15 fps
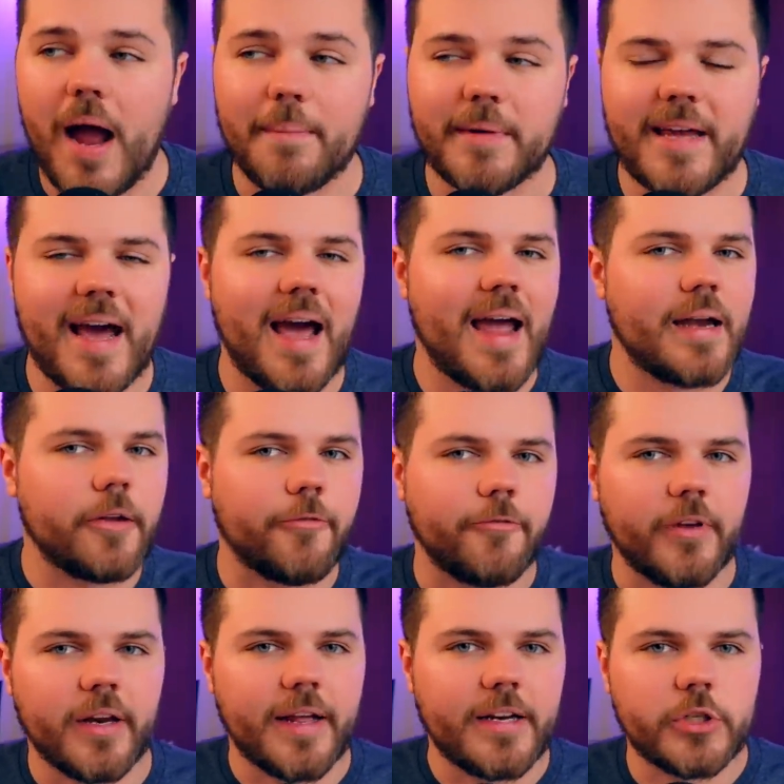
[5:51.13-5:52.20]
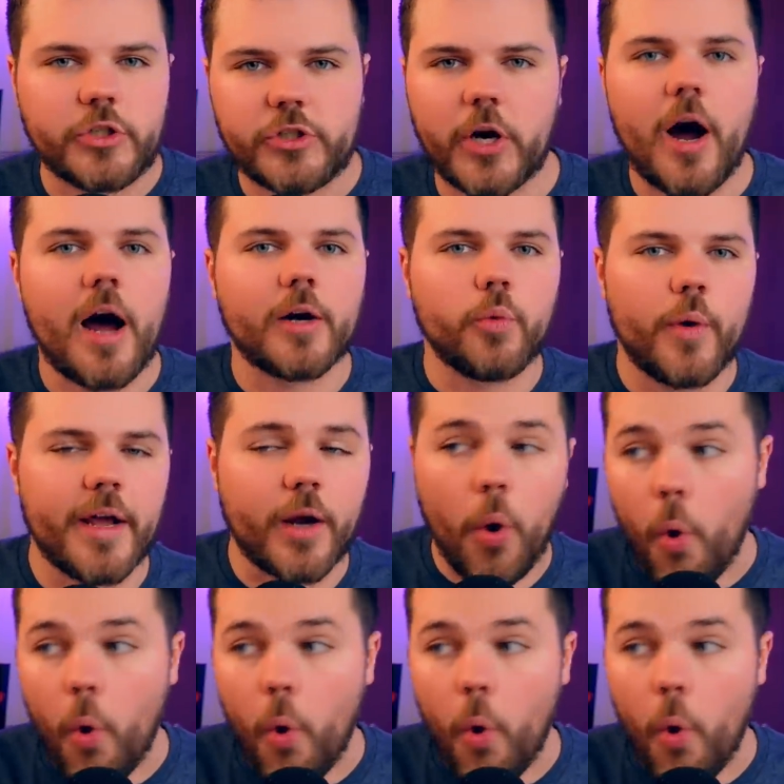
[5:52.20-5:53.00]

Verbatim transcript: I'm kind of feeling John Wick